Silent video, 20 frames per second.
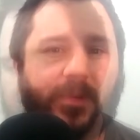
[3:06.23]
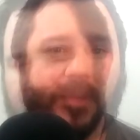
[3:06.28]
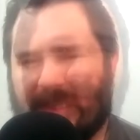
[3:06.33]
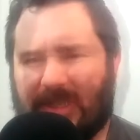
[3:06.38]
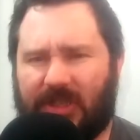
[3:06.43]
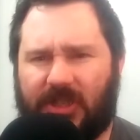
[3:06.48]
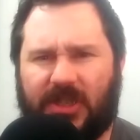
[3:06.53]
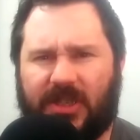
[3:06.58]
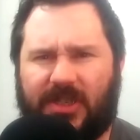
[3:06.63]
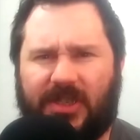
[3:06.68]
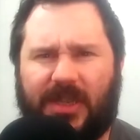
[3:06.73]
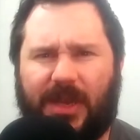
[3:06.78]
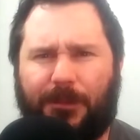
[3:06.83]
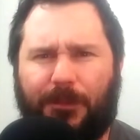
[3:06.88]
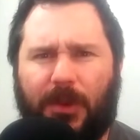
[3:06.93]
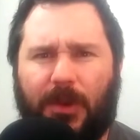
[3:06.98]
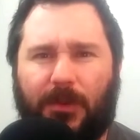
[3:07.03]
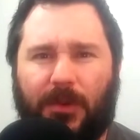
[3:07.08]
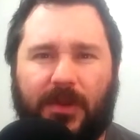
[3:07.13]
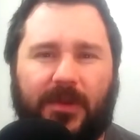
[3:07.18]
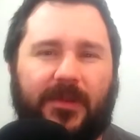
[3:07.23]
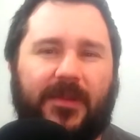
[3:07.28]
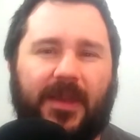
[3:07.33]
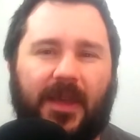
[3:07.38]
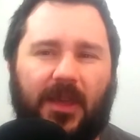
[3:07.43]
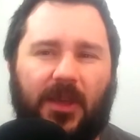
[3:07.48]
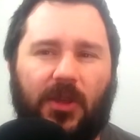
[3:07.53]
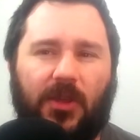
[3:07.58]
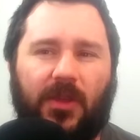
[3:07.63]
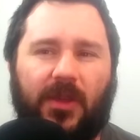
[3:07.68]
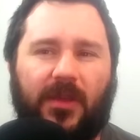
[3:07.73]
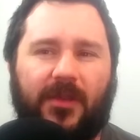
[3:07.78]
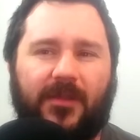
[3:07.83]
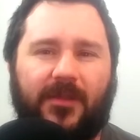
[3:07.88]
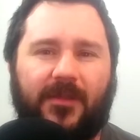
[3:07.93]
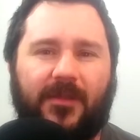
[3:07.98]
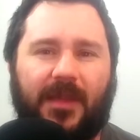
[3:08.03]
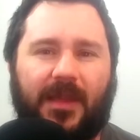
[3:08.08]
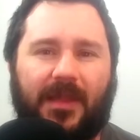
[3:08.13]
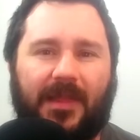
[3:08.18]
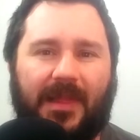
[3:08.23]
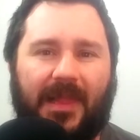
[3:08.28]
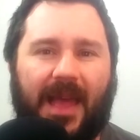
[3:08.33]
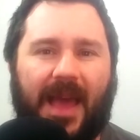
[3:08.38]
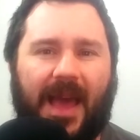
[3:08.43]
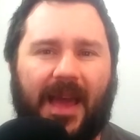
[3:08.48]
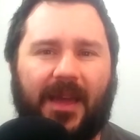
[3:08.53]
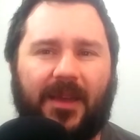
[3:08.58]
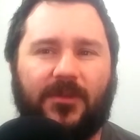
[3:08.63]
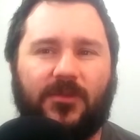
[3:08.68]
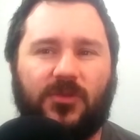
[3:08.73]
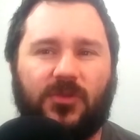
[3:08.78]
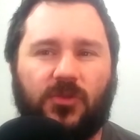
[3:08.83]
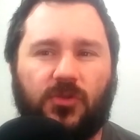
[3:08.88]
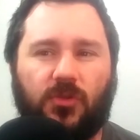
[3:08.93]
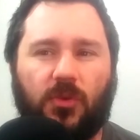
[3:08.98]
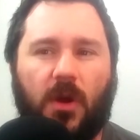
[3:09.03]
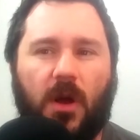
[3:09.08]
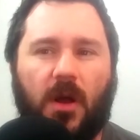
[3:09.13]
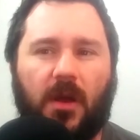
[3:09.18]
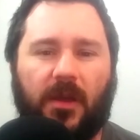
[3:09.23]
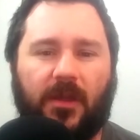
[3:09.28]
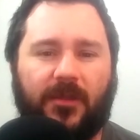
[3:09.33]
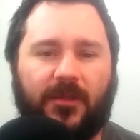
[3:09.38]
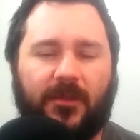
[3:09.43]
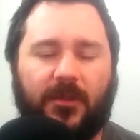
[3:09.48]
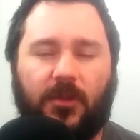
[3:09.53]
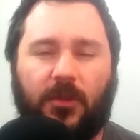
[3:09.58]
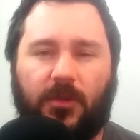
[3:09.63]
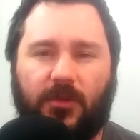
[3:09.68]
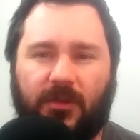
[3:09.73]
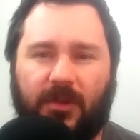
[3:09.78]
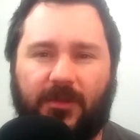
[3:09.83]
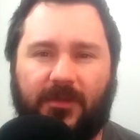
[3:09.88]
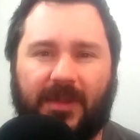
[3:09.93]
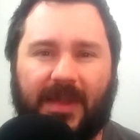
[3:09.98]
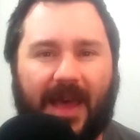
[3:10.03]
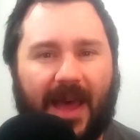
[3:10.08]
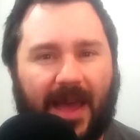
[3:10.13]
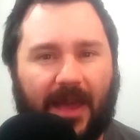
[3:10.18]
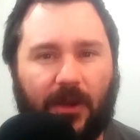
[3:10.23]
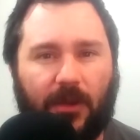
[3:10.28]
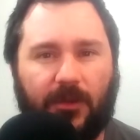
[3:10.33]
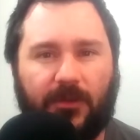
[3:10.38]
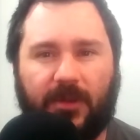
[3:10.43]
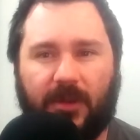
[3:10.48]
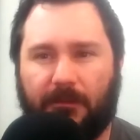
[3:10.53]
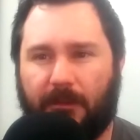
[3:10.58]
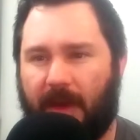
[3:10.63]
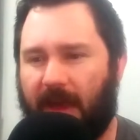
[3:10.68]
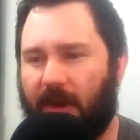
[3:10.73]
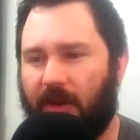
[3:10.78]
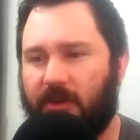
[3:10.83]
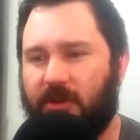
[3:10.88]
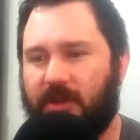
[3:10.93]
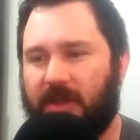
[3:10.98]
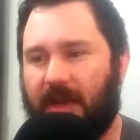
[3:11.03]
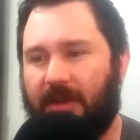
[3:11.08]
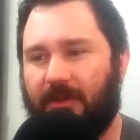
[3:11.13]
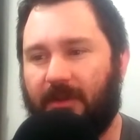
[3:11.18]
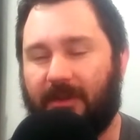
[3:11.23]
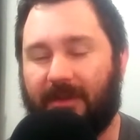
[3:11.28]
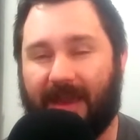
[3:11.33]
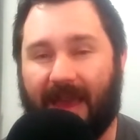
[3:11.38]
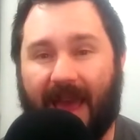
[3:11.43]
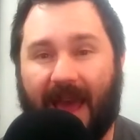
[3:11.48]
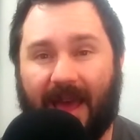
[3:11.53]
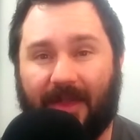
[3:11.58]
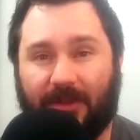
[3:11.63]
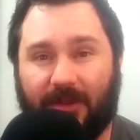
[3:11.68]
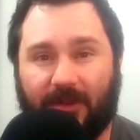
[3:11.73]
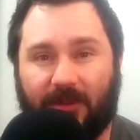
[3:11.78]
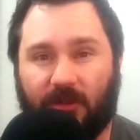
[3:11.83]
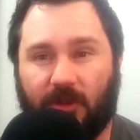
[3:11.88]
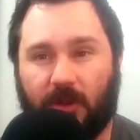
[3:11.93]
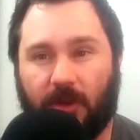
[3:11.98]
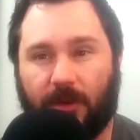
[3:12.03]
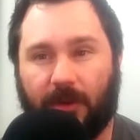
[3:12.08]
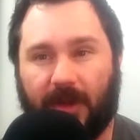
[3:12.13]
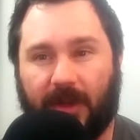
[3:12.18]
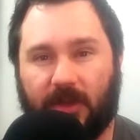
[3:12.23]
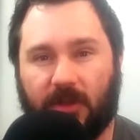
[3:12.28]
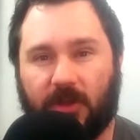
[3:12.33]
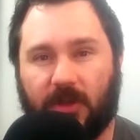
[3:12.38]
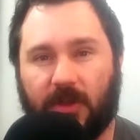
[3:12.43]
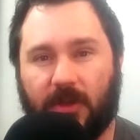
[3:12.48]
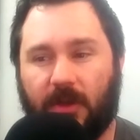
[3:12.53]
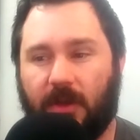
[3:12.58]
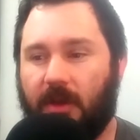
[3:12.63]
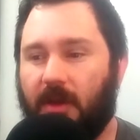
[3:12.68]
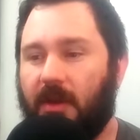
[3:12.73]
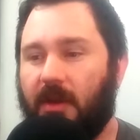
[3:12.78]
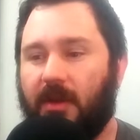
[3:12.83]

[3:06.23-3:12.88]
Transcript: It's just simply ridiculous, the lack of strong exclusive titles that Microsoft has had this generation.